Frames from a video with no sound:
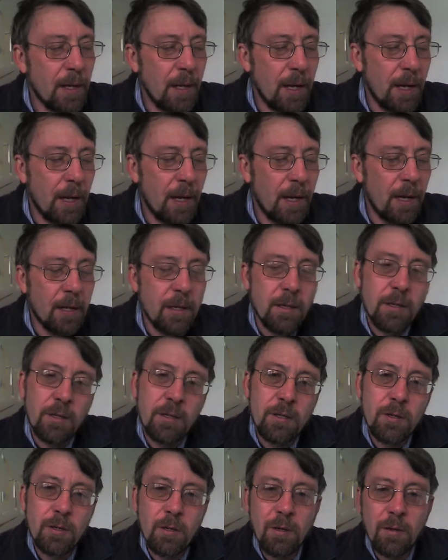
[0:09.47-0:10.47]

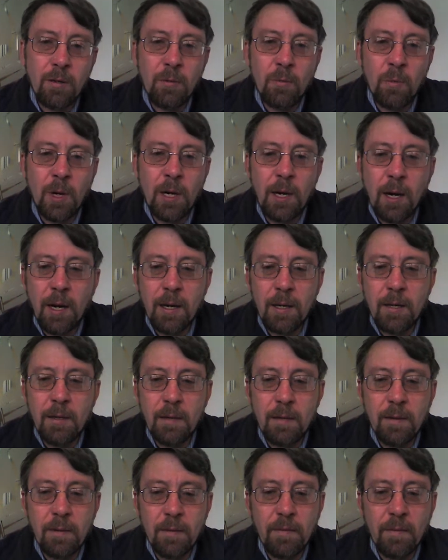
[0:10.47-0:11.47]
and when I
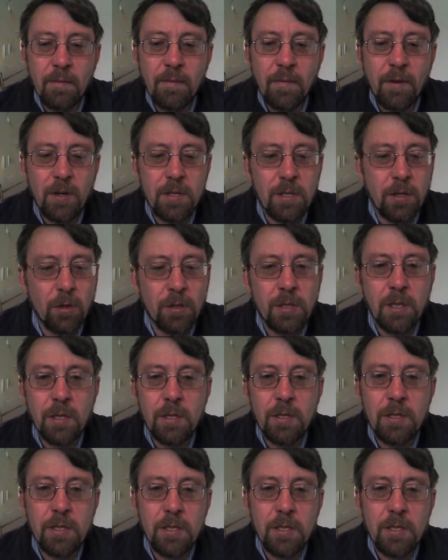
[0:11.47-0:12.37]
first looked at